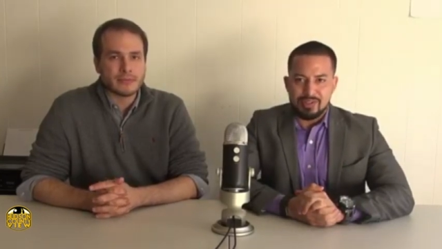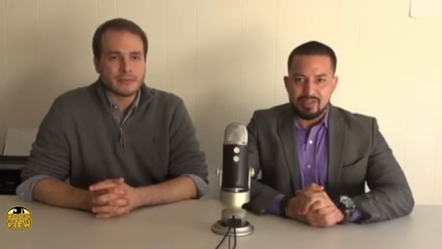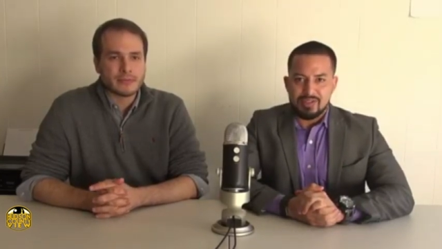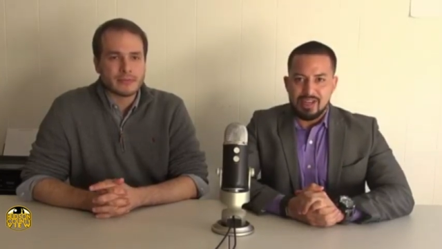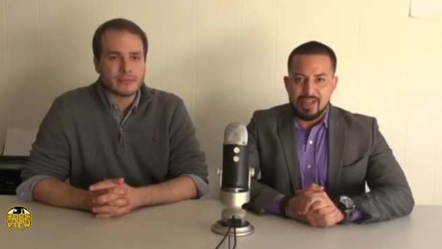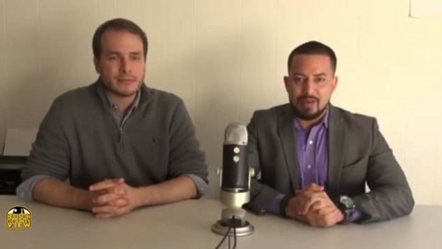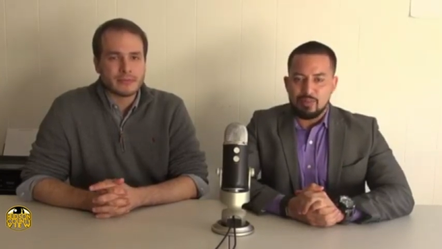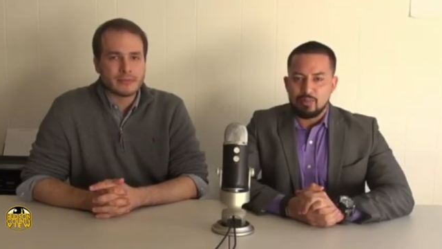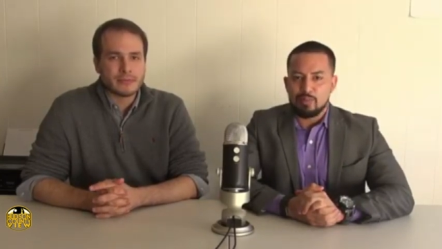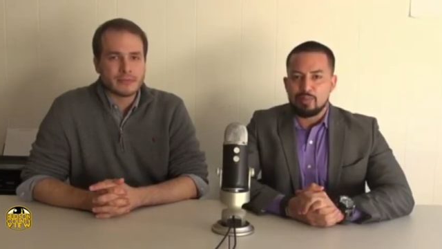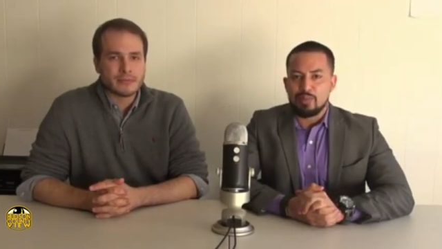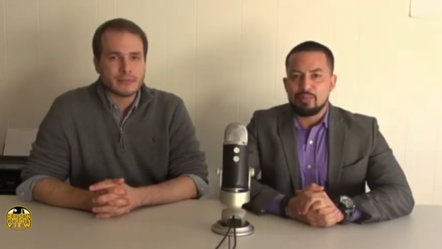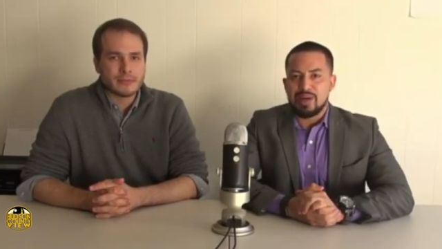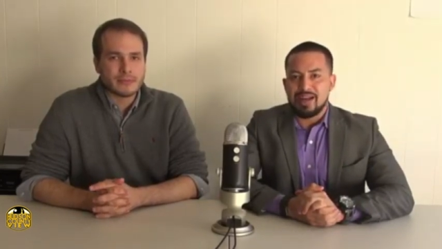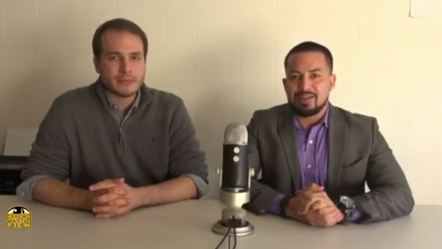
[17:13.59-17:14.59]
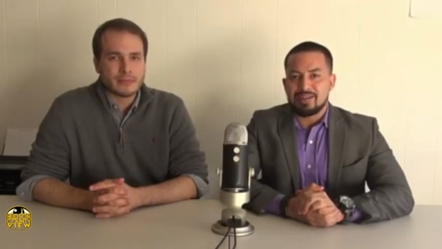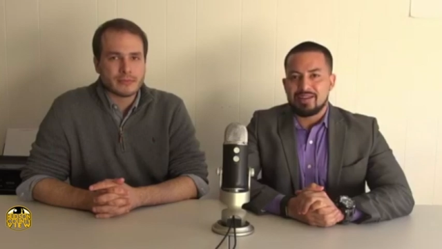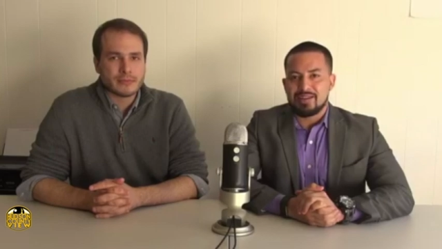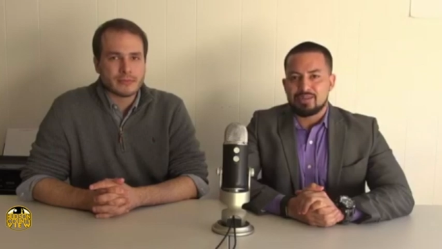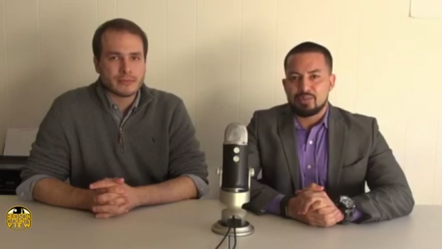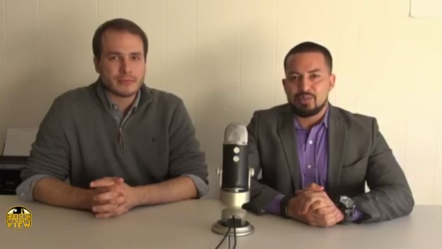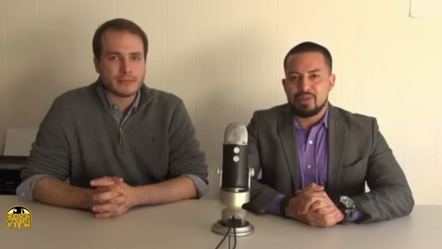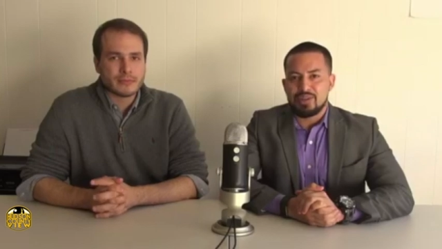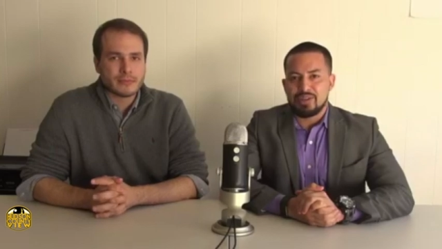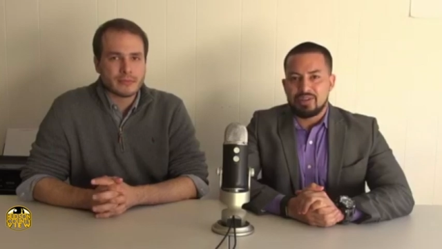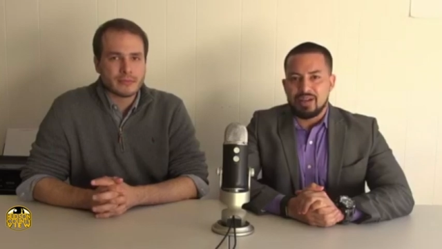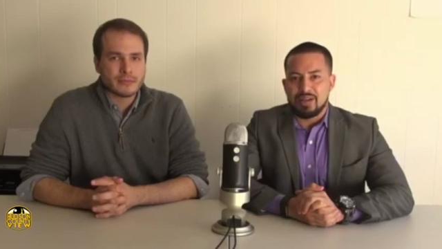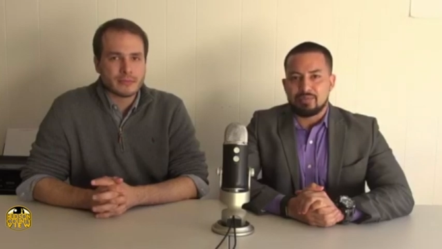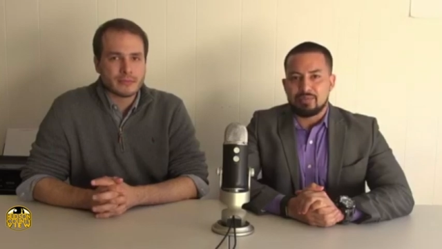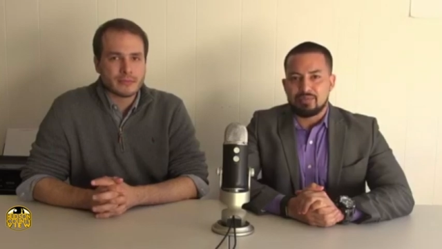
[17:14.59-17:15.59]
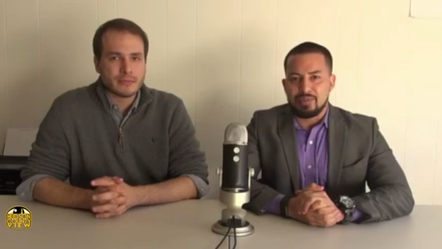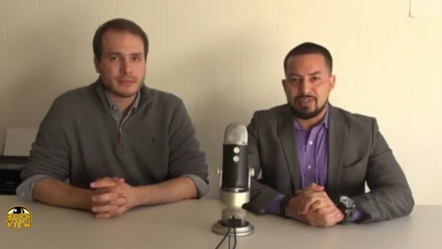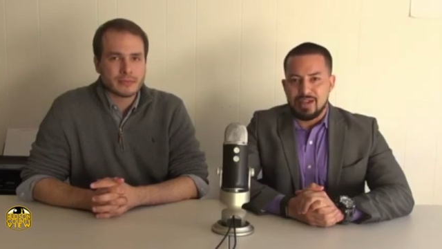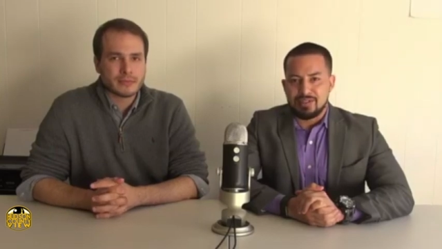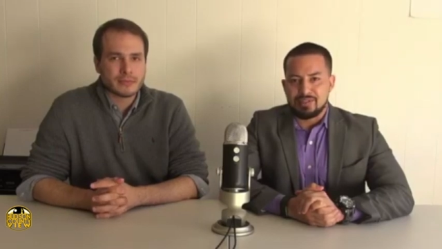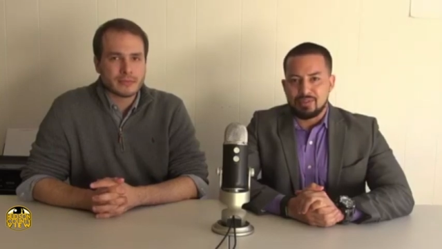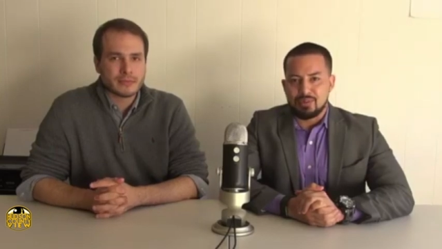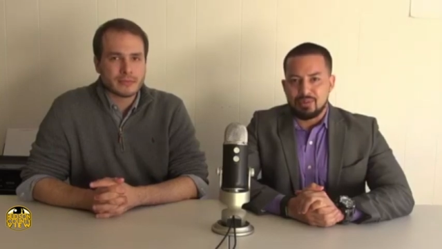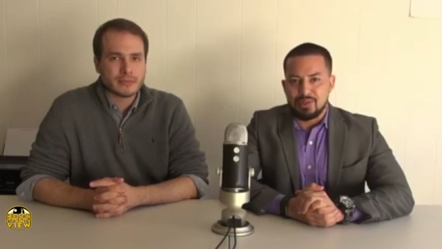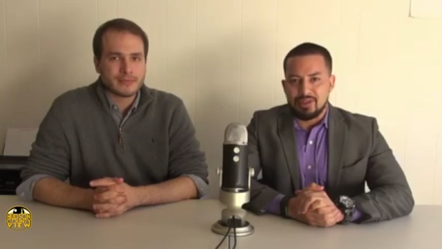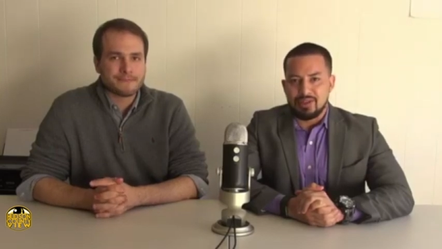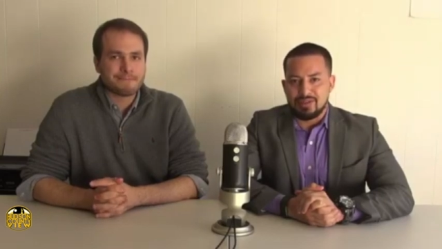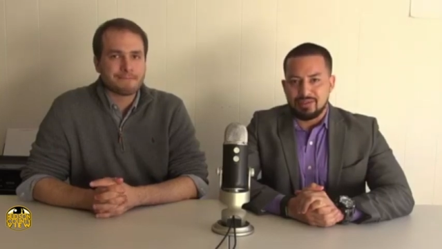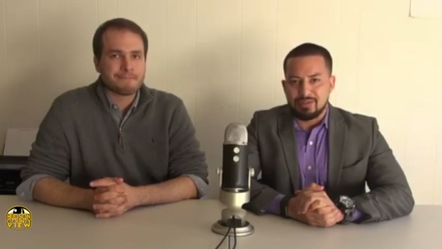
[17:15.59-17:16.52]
Speaker 1: We will be back next week. Have a fantastic weekend.